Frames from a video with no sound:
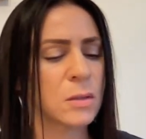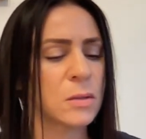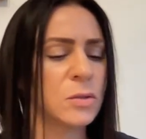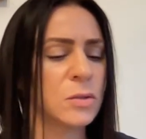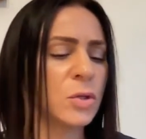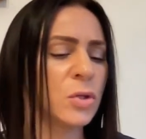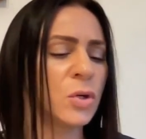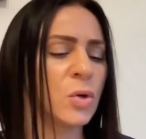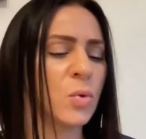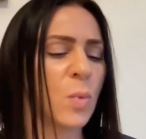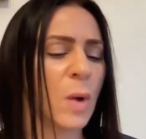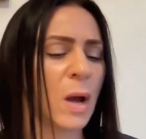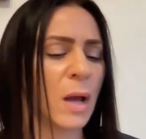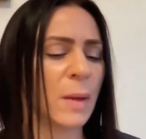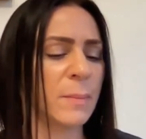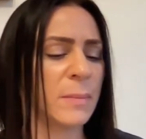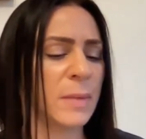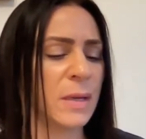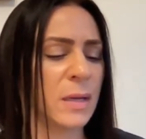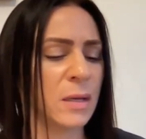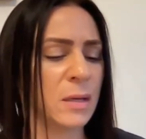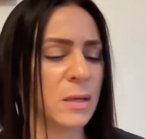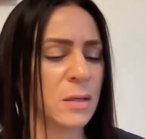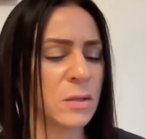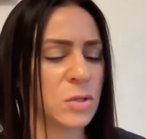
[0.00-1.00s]
"Do you want
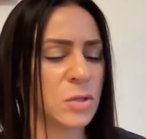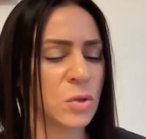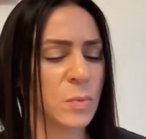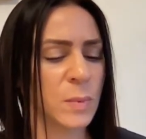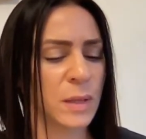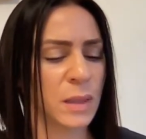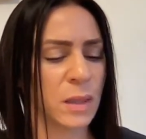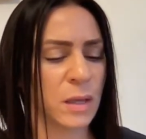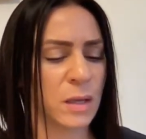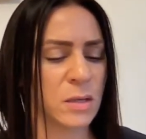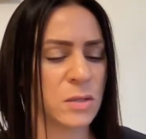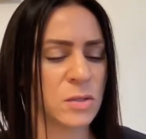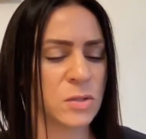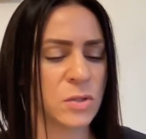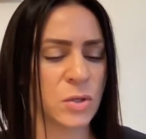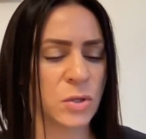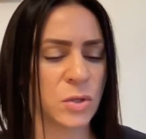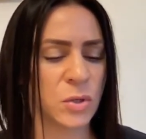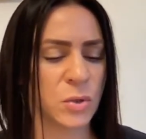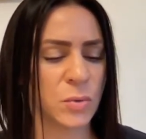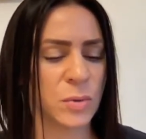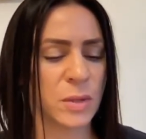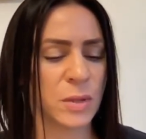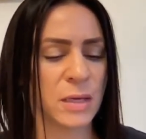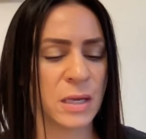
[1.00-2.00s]
me to release to
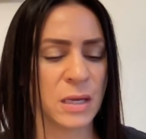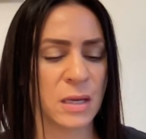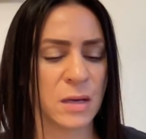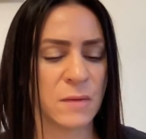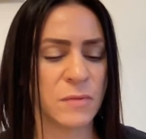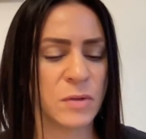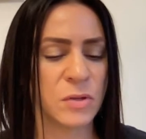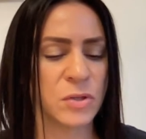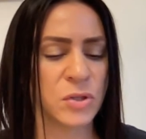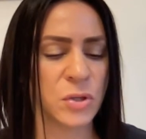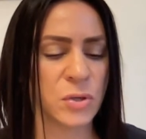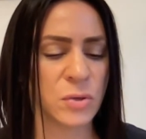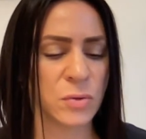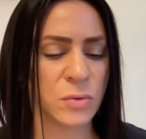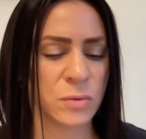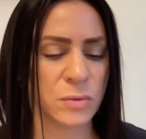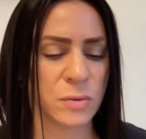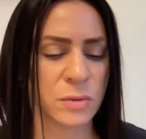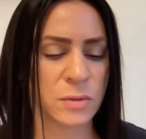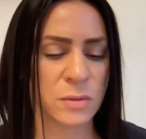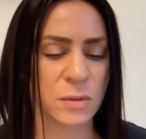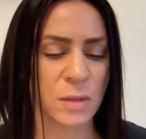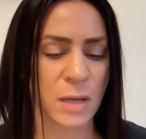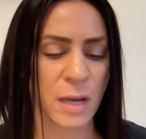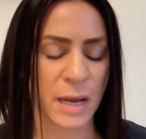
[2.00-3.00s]
you the king of the
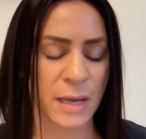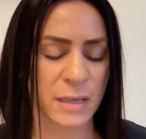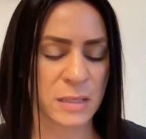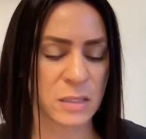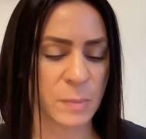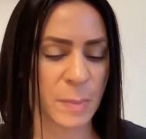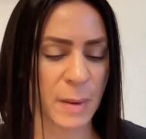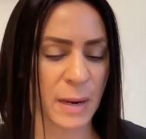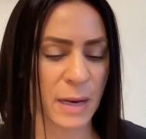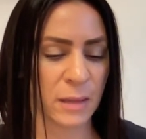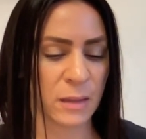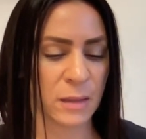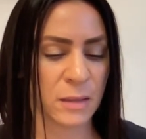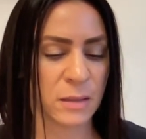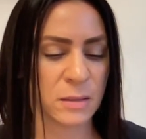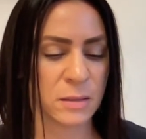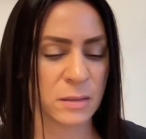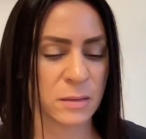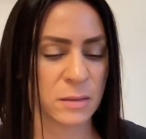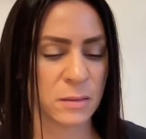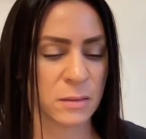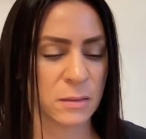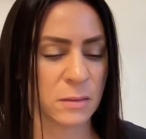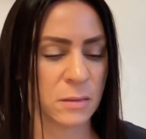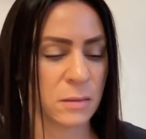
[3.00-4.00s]
Jews?" asked Pilate,
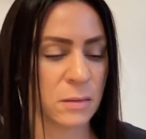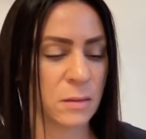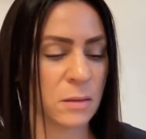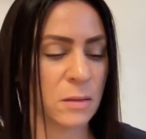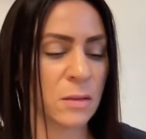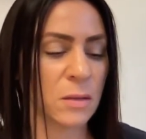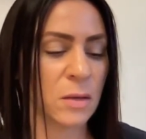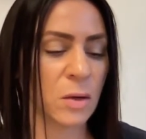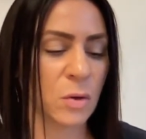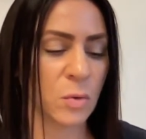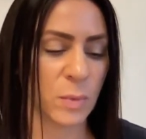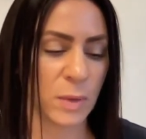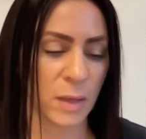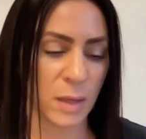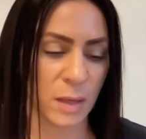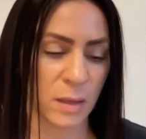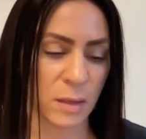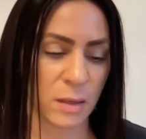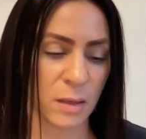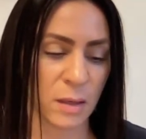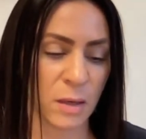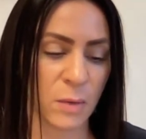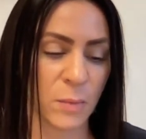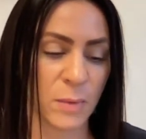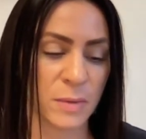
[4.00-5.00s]

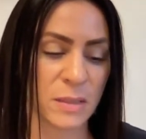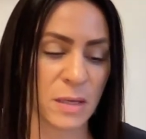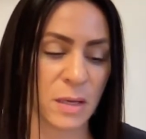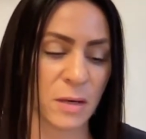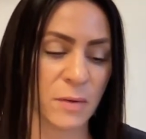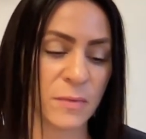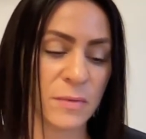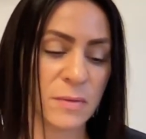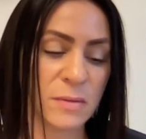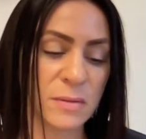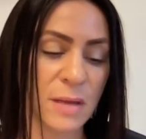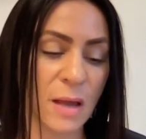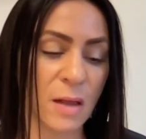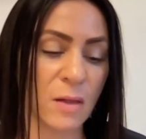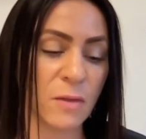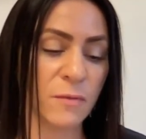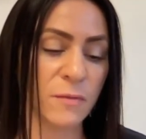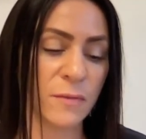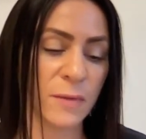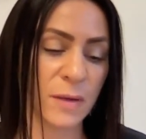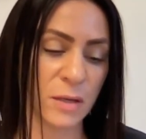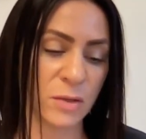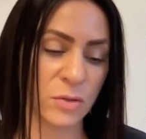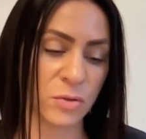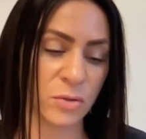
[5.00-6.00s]
knowing it was out of
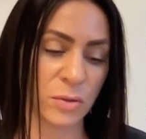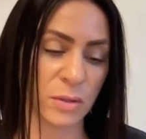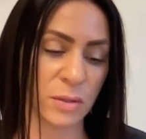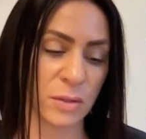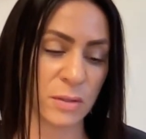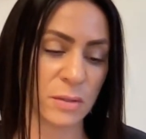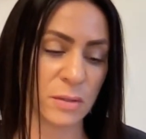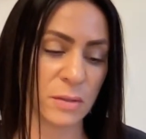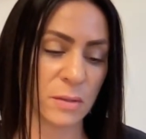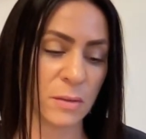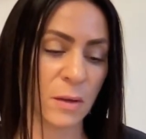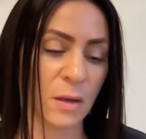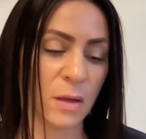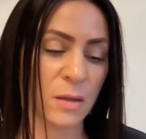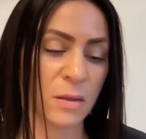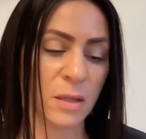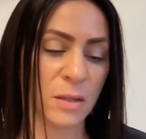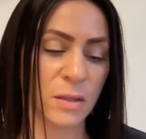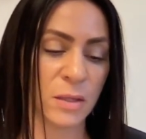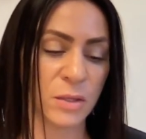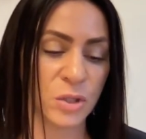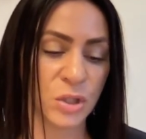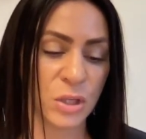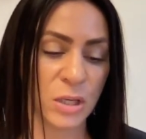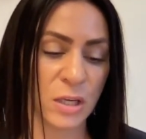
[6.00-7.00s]
self-interest that
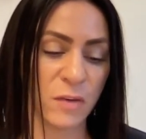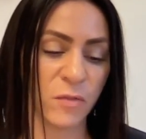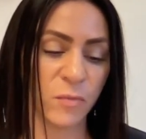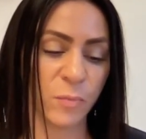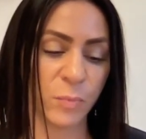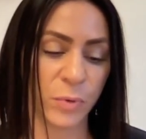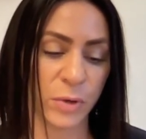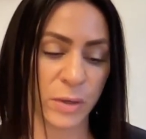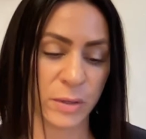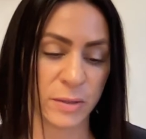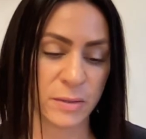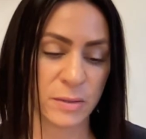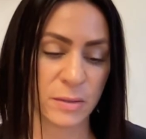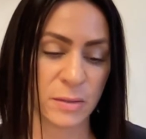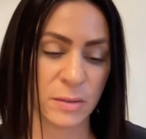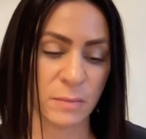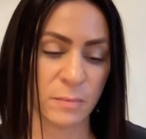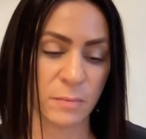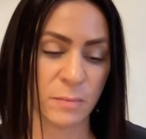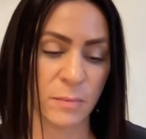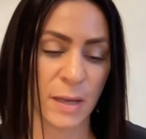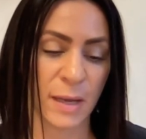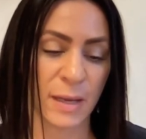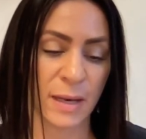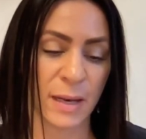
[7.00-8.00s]
the chief priest
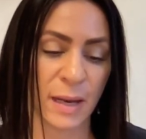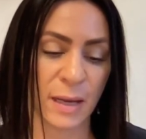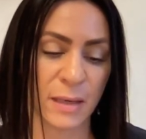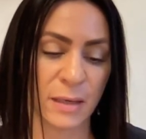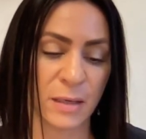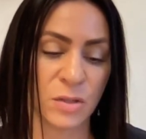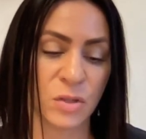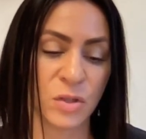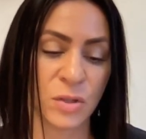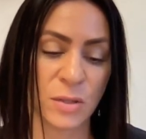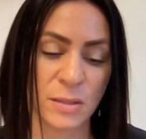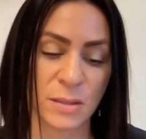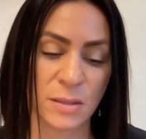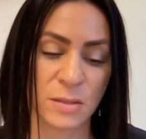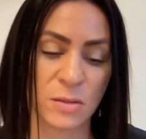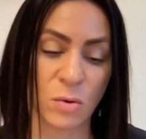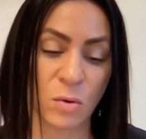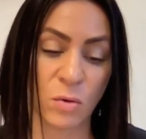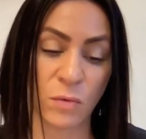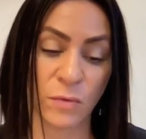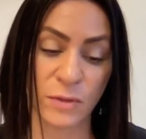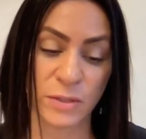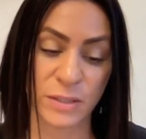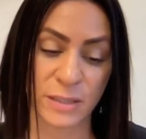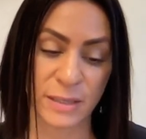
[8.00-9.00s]
had handed Jesus
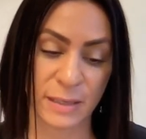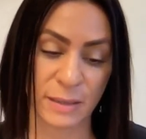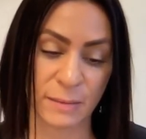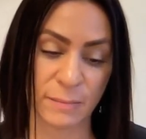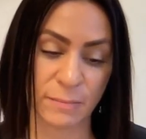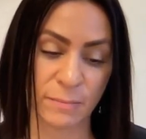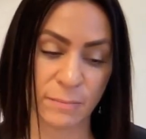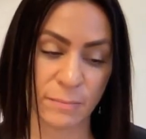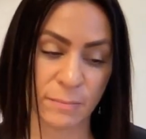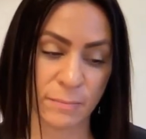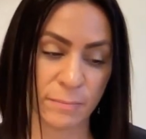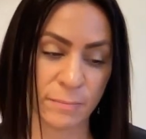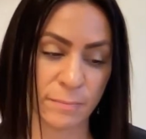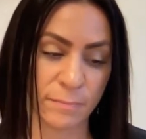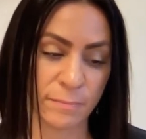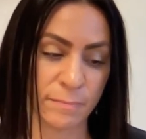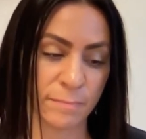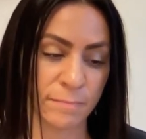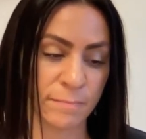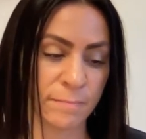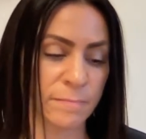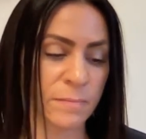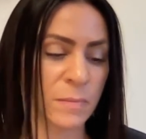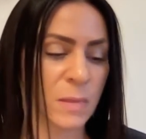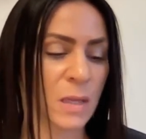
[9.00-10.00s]
over to him.
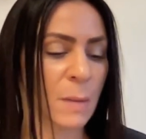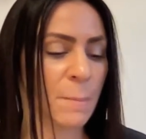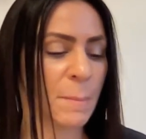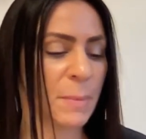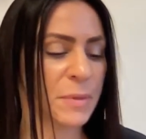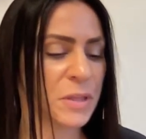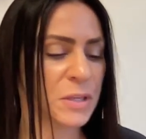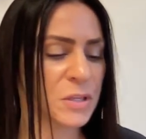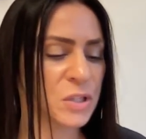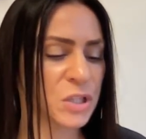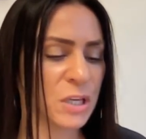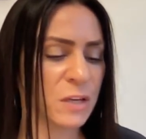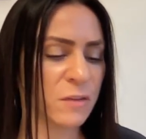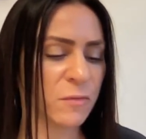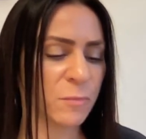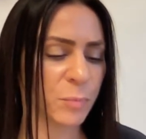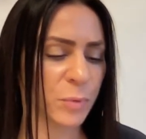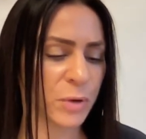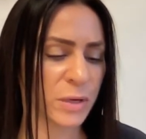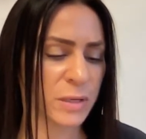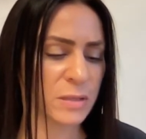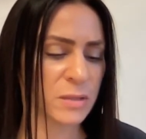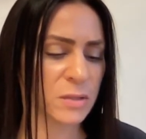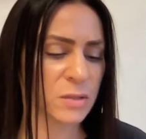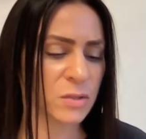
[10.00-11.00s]
But the chief
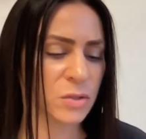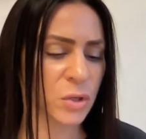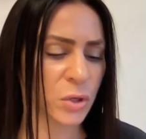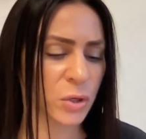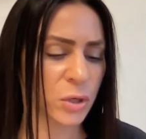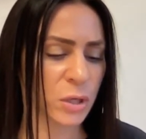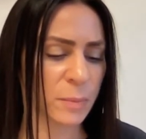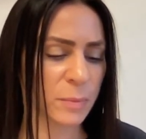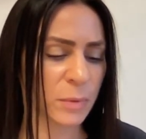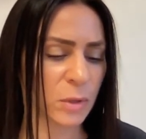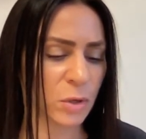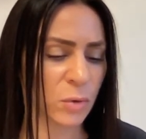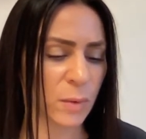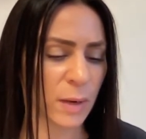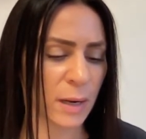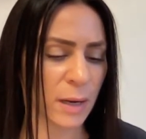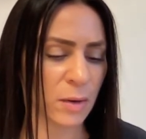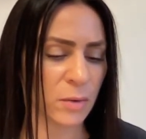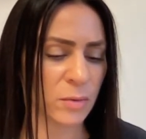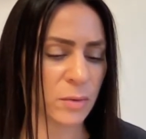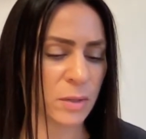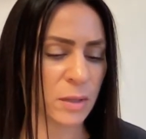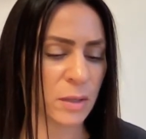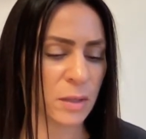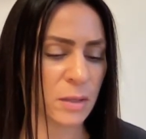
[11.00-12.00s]
priest stirred up the
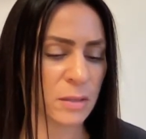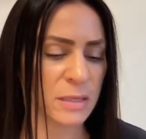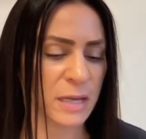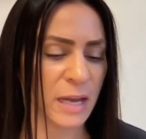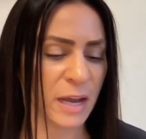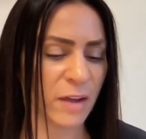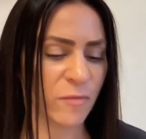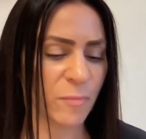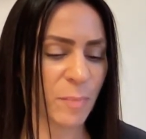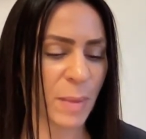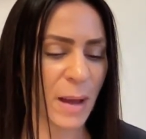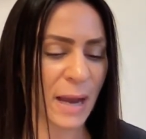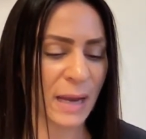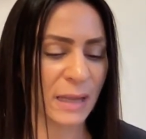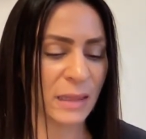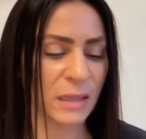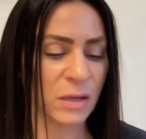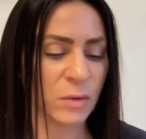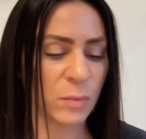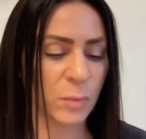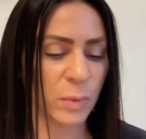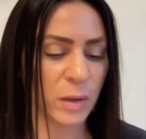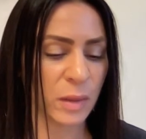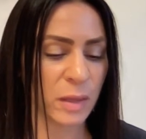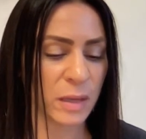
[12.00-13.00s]
crowd to have
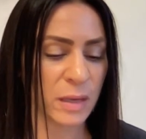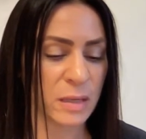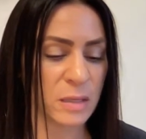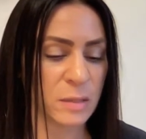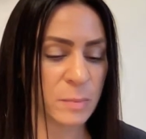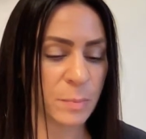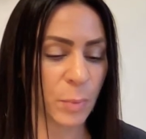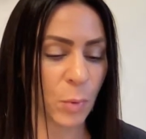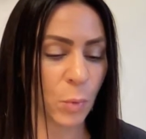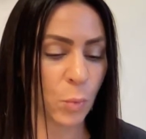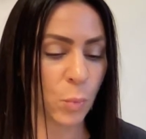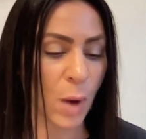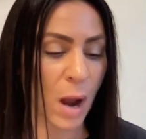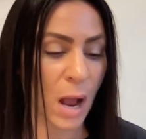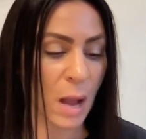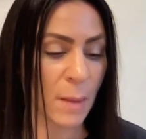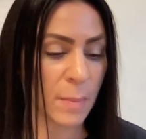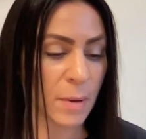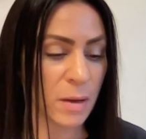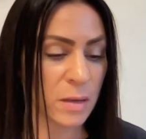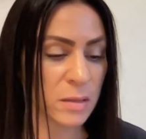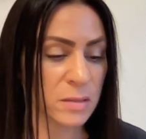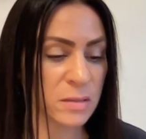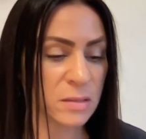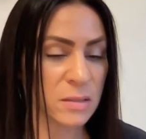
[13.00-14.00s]
Pilate release
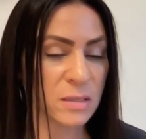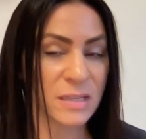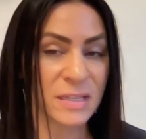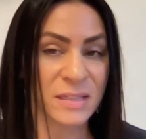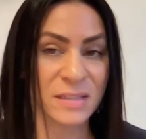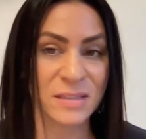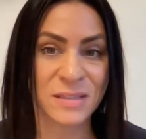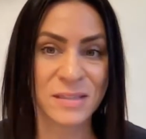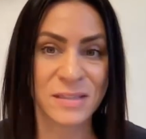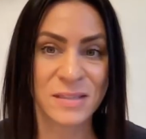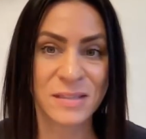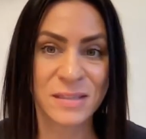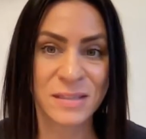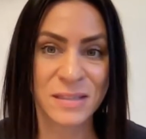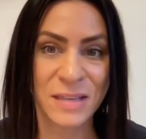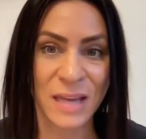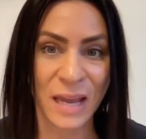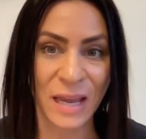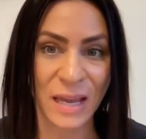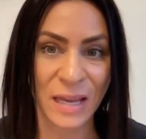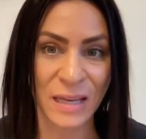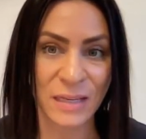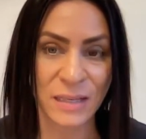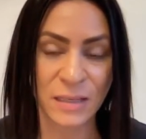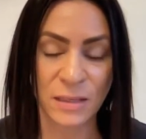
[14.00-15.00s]
Barabbas
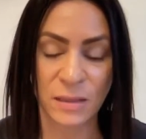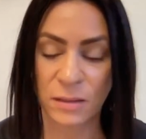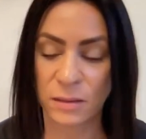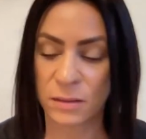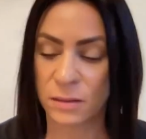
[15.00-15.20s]
instead.